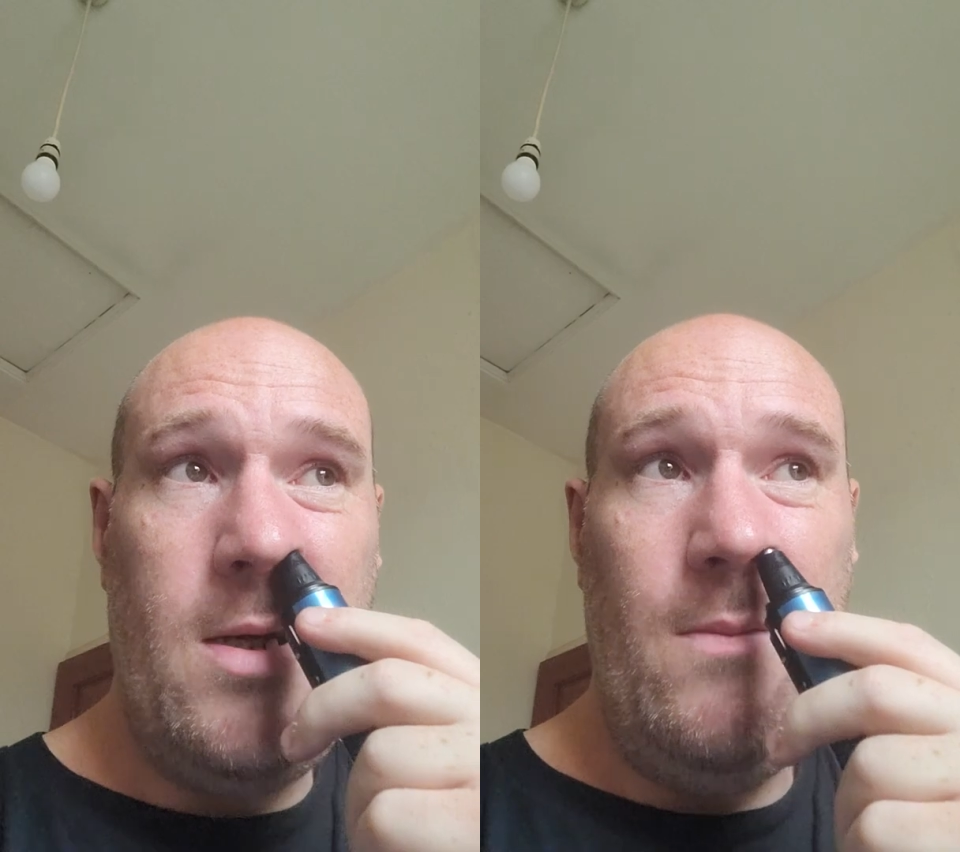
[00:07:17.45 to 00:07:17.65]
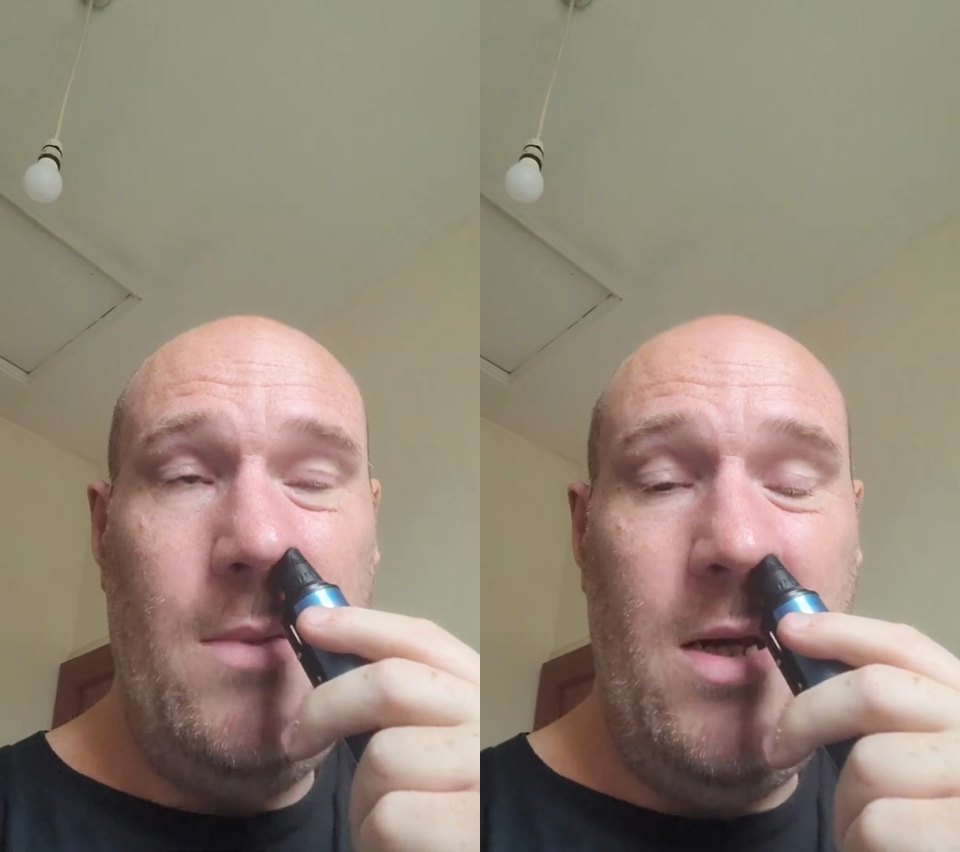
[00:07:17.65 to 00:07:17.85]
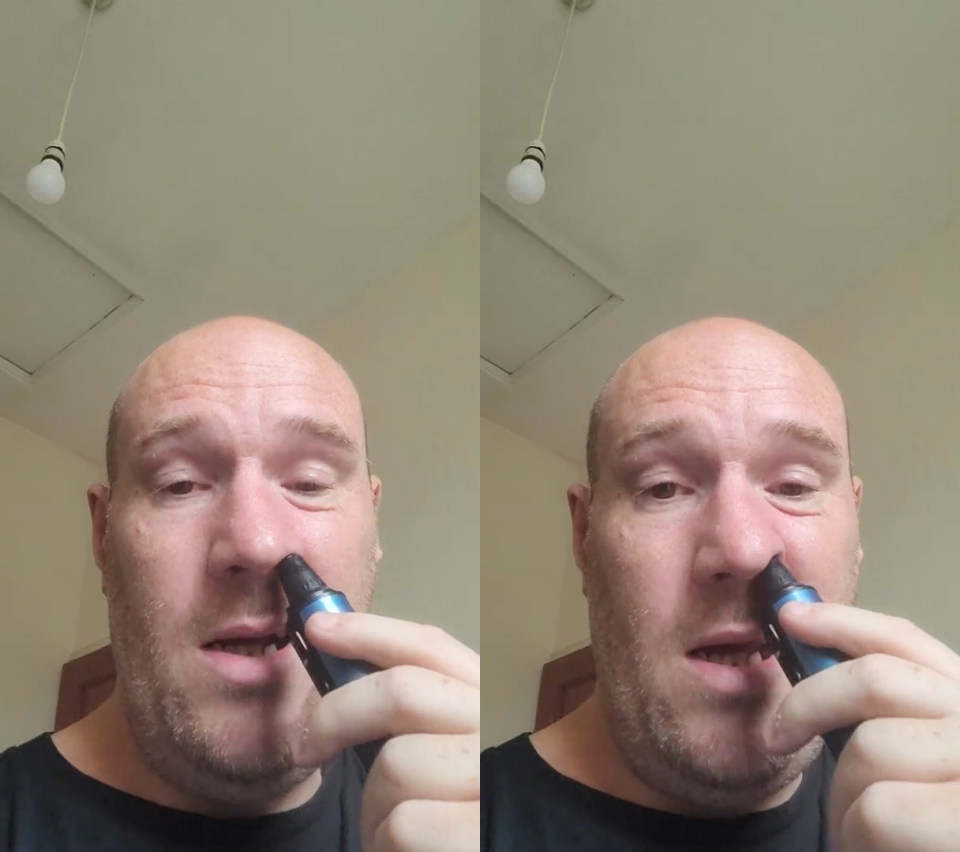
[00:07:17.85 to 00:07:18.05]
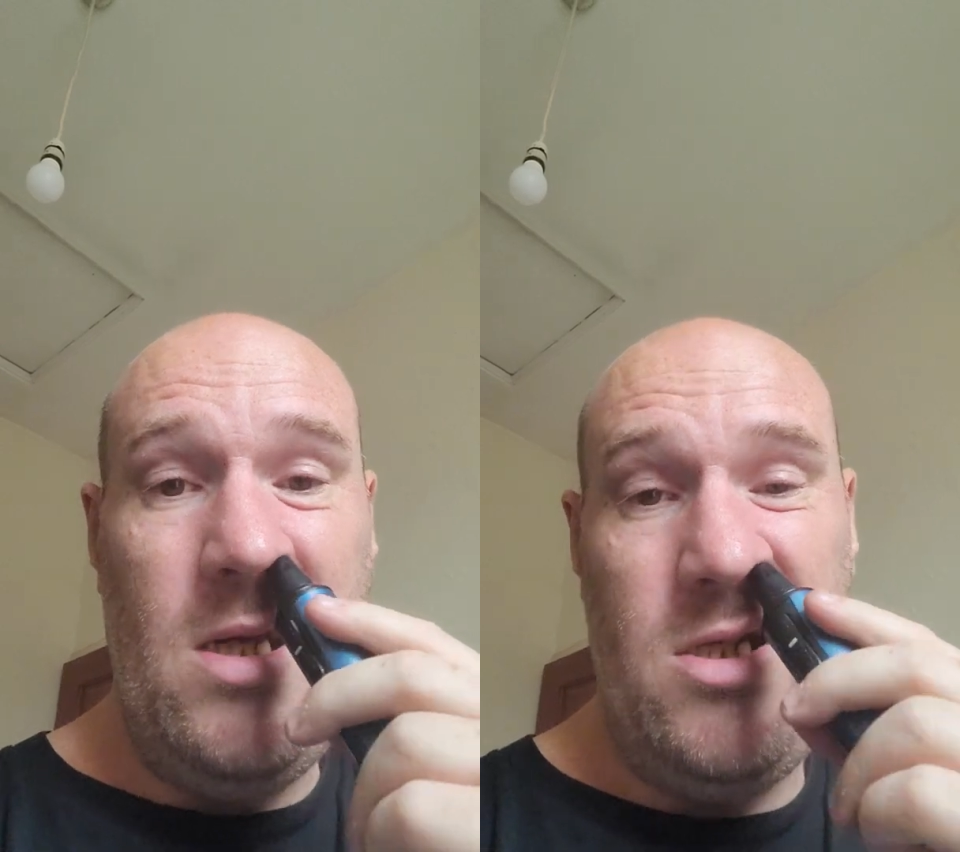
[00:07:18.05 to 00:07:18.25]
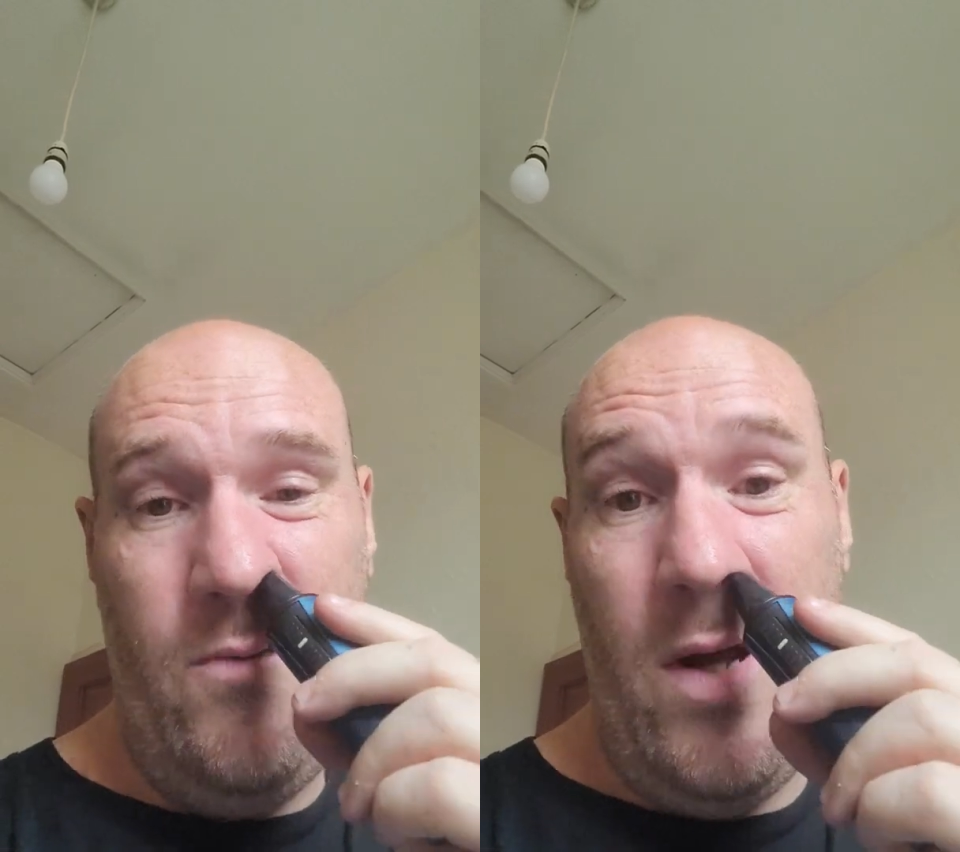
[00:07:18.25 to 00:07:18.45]
that mainly
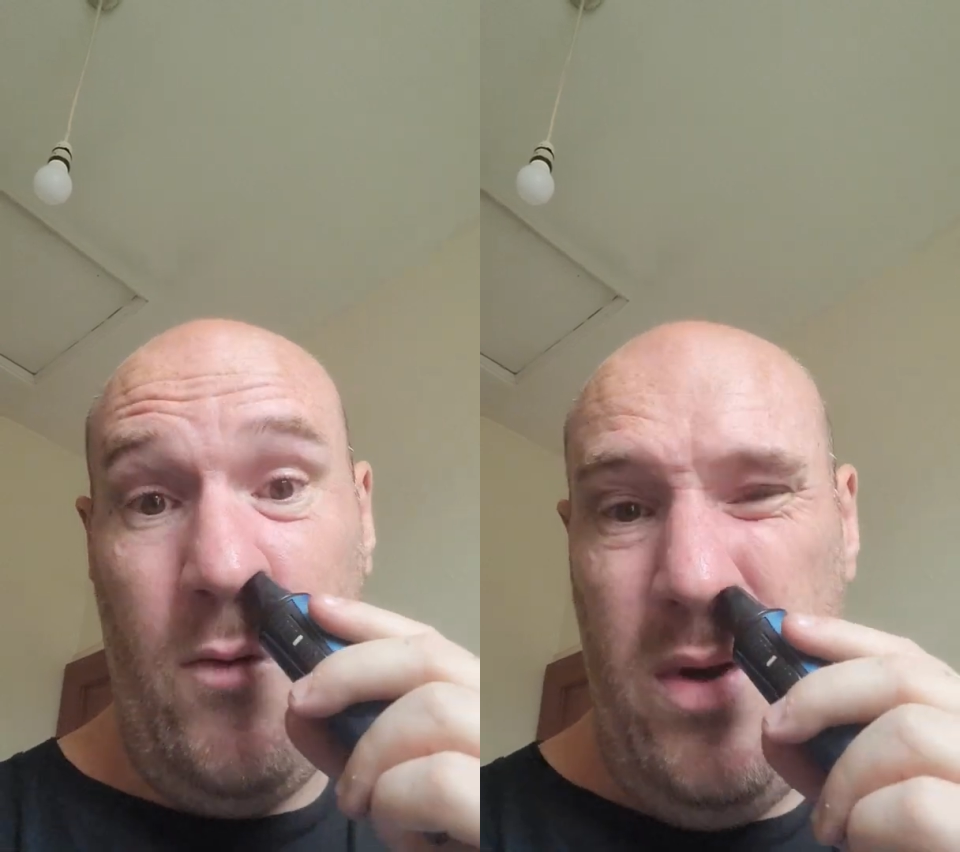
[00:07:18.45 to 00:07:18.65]
gets you well,